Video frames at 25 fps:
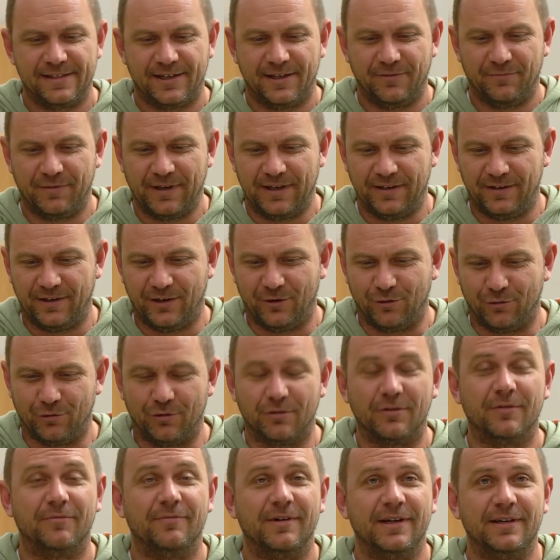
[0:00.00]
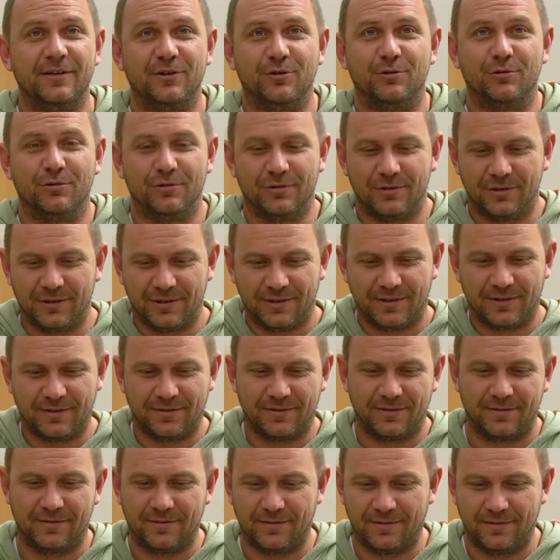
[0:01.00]
and when you
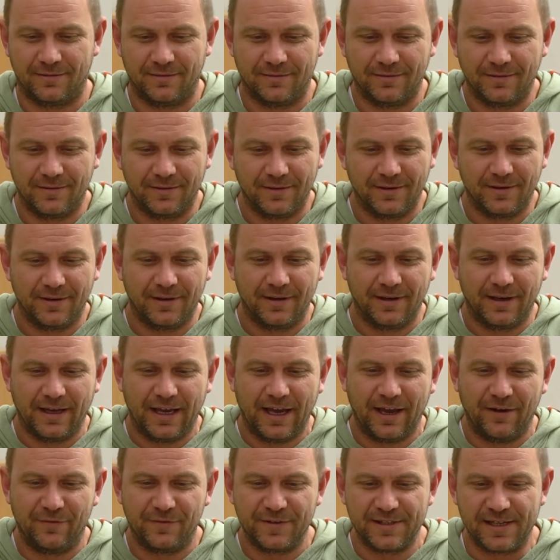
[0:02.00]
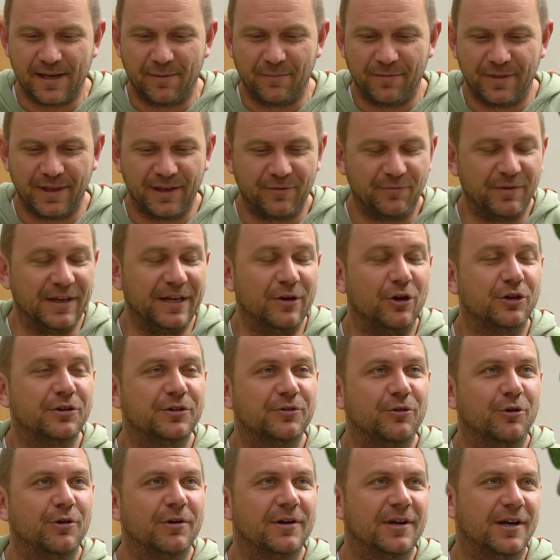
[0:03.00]
have something we're not
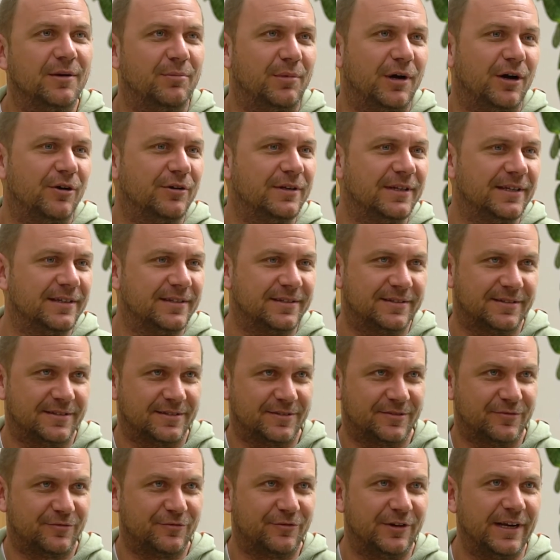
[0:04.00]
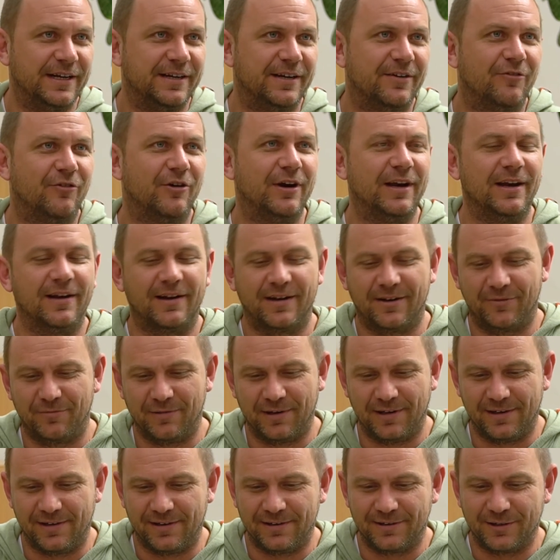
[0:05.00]
talking about it, Frederick
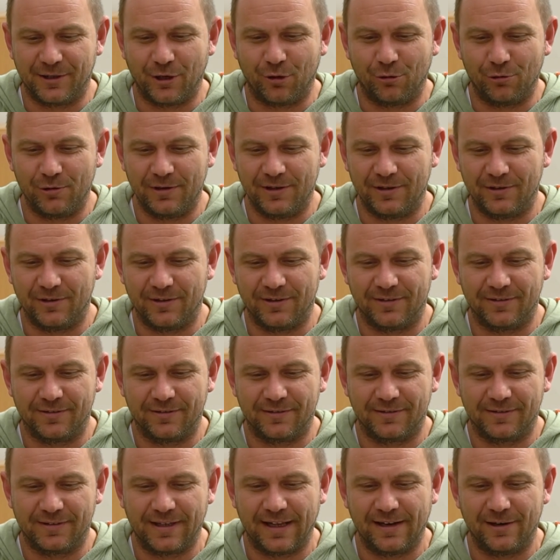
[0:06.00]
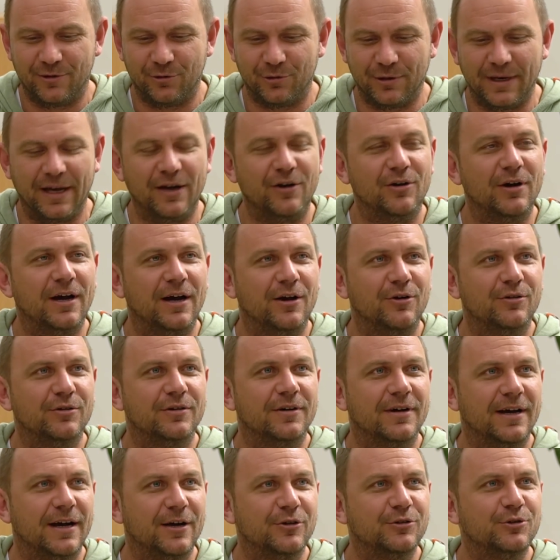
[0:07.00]
will tell you now
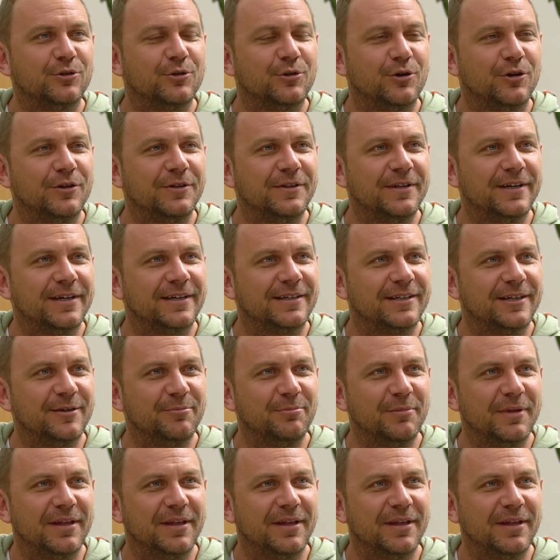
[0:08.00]
how to contact him.